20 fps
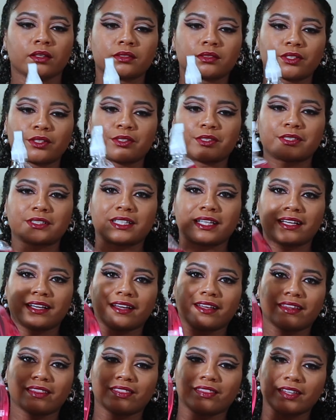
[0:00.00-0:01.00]
So you
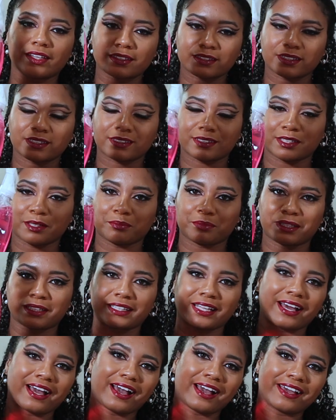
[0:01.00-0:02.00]
see, this is something
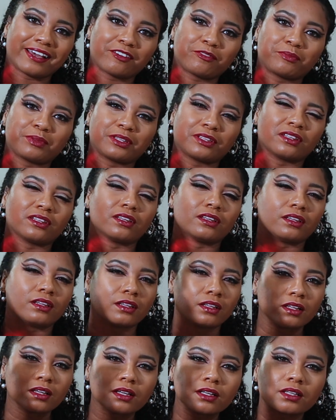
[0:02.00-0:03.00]
that I have
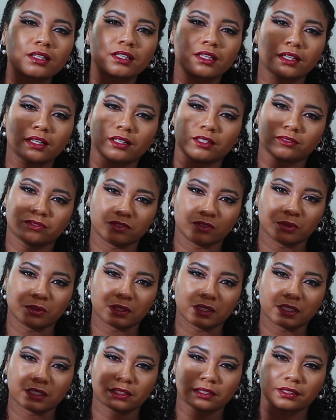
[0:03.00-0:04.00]
been looking
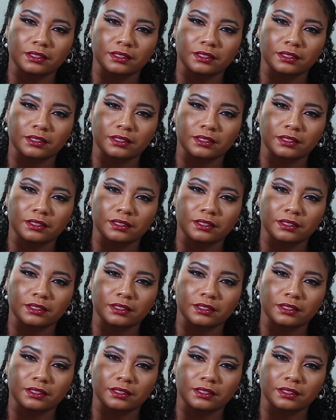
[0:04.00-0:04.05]
for.